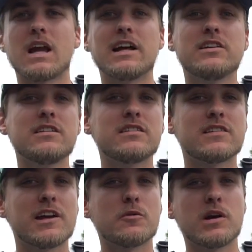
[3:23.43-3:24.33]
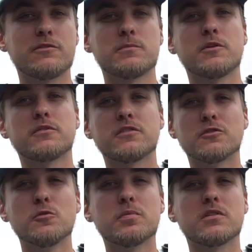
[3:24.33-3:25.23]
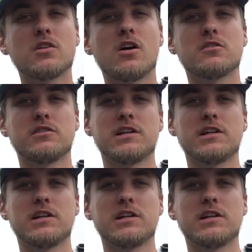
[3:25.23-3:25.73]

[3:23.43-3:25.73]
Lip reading: I tend to stay away from those super long